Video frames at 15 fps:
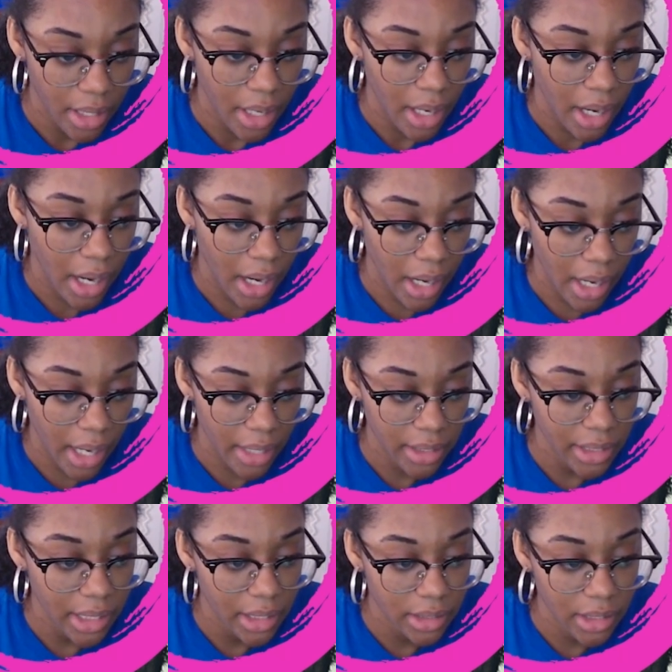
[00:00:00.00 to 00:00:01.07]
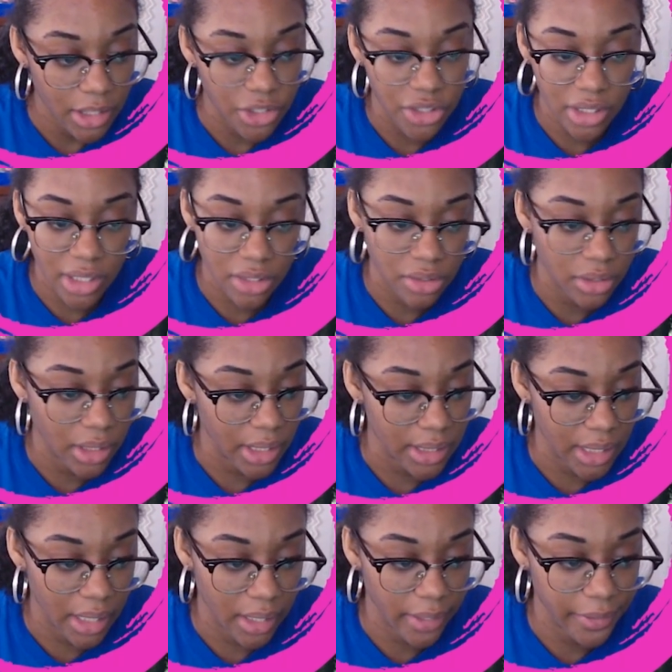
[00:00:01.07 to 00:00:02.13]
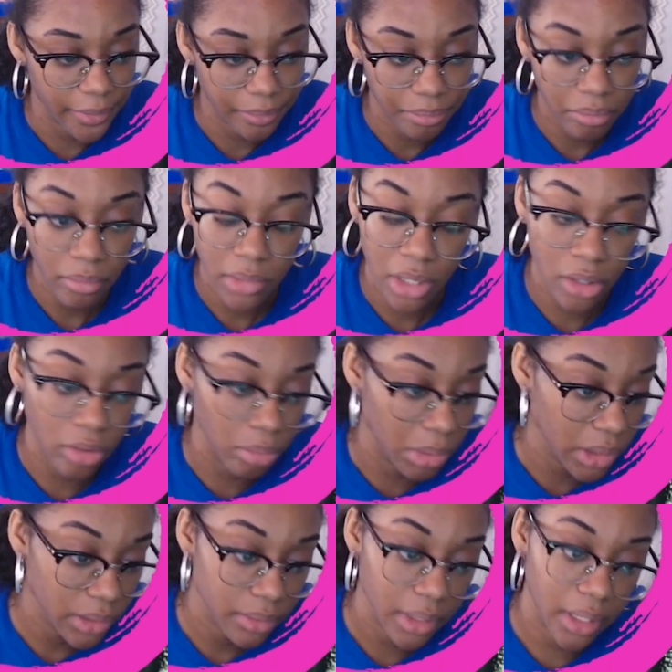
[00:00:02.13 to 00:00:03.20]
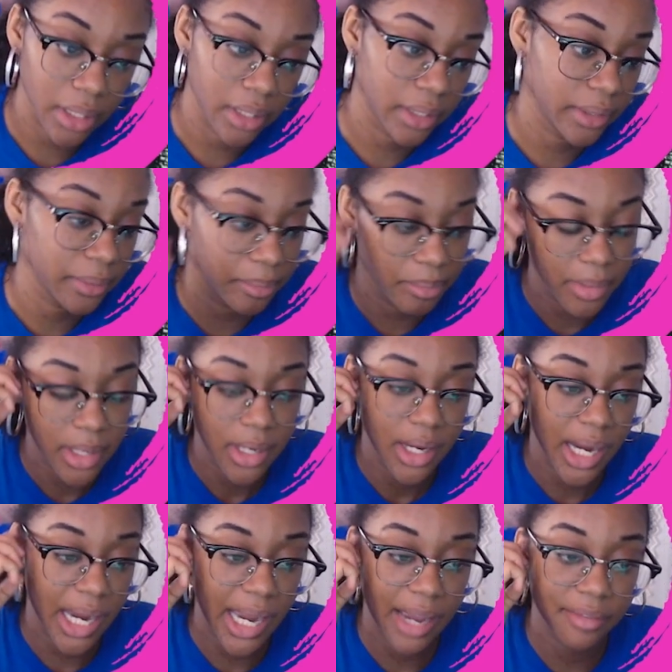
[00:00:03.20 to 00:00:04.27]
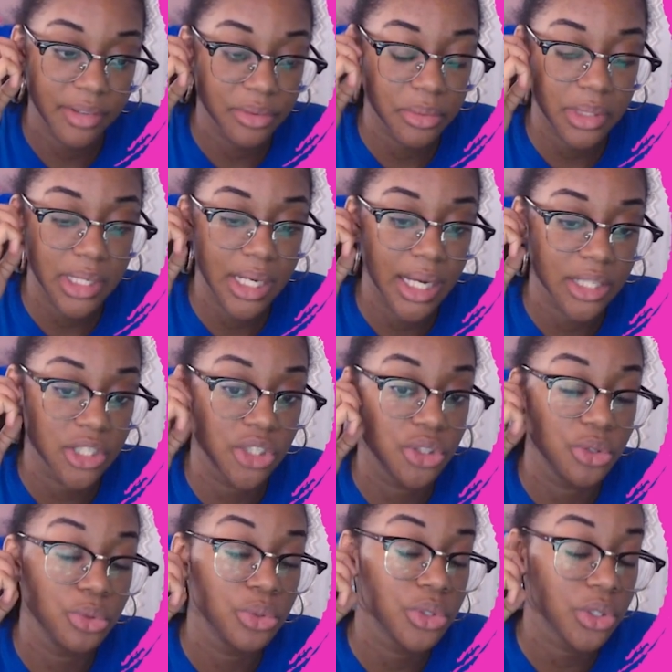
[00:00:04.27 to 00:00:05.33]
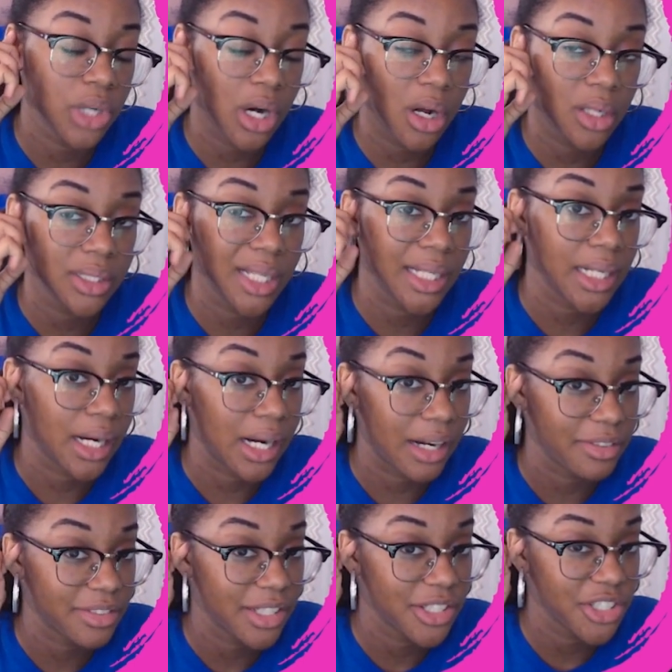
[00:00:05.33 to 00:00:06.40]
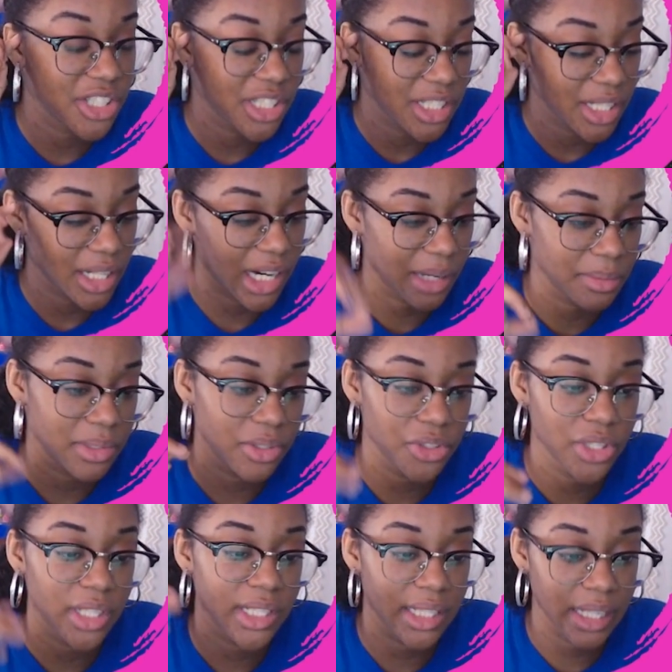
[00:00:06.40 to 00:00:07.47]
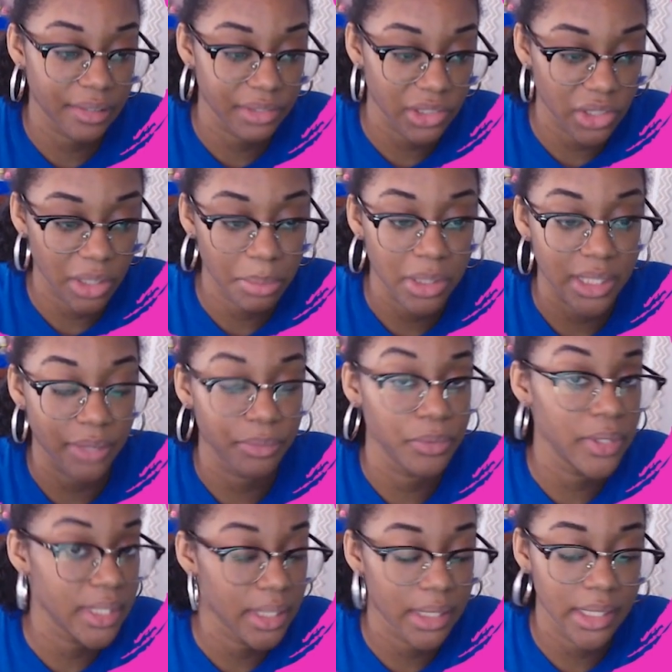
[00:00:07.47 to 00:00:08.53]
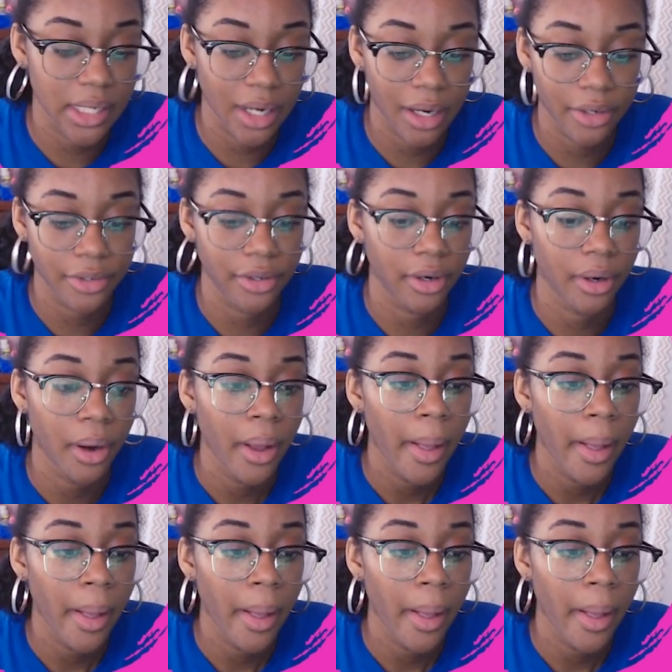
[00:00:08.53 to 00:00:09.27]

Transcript: I think Hilda is just as good as Hilbert. I haven't really got to use her all that often just yet. I'm still trying to level her up because I recently got her.